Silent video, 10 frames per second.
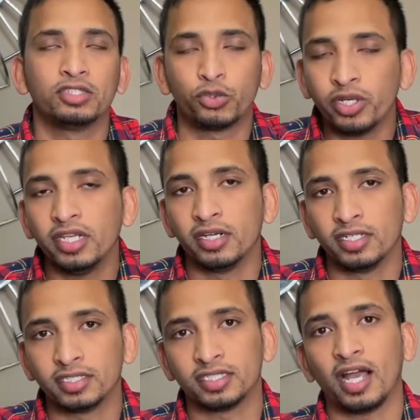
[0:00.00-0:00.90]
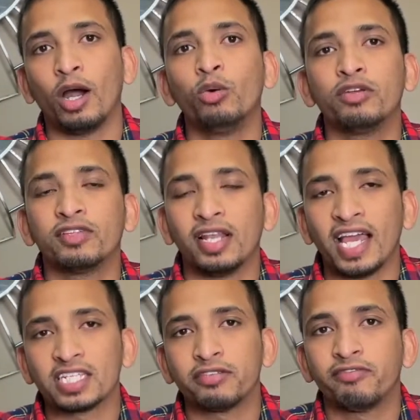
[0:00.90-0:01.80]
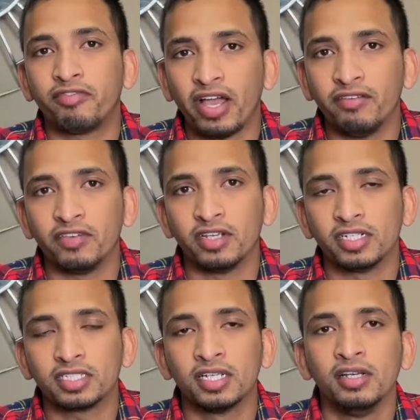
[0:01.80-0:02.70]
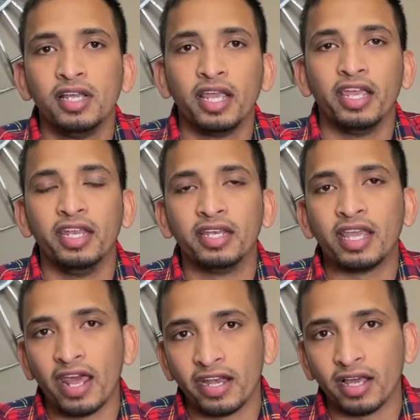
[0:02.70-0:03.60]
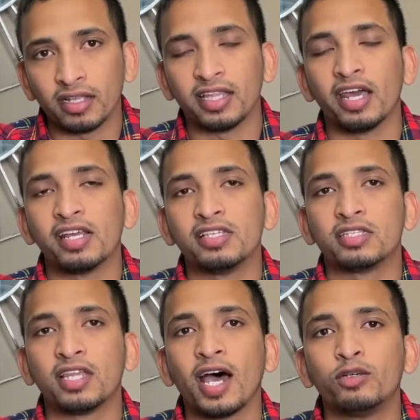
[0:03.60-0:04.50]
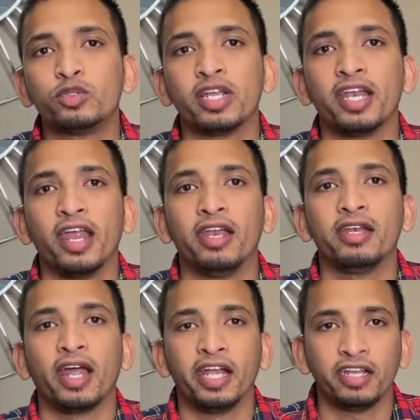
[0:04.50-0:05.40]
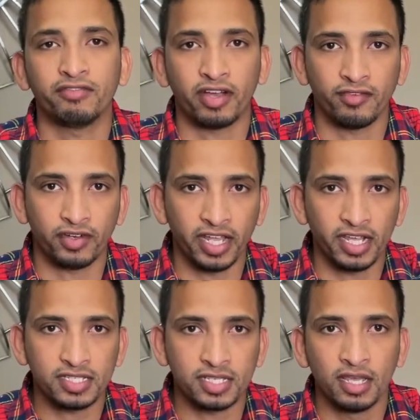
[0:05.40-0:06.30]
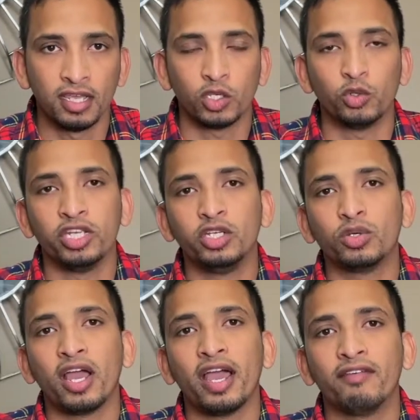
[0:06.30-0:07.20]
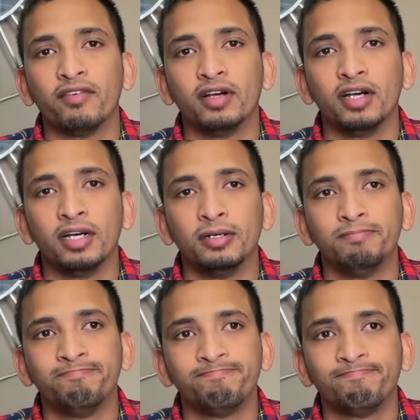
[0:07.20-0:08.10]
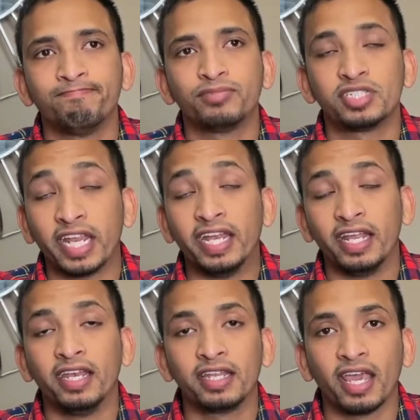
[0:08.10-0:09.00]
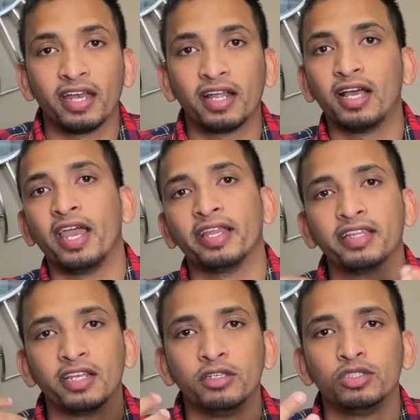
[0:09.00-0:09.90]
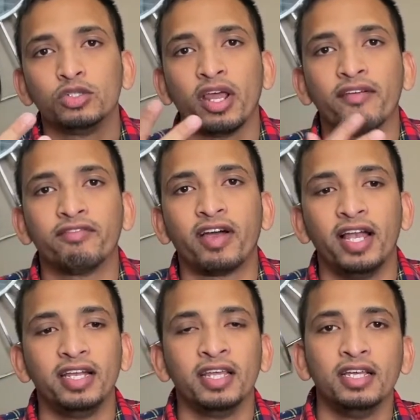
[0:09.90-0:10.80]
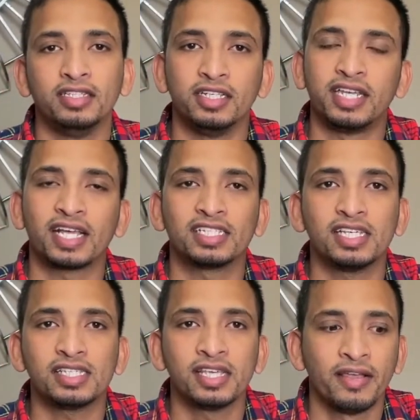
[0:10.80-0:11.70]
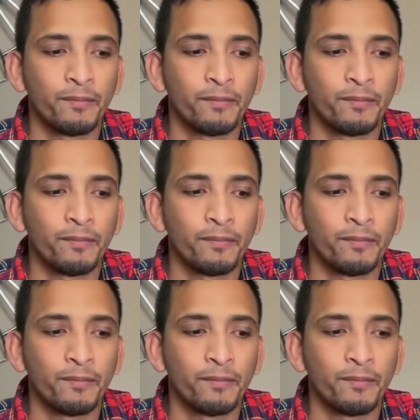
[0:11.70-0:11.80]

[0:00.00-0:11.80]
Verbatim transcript: three years out of the last five years in Canada. That is one thousand ninety-five days. You need to have uh, stayed in Canada, and then you should have filed the taxes.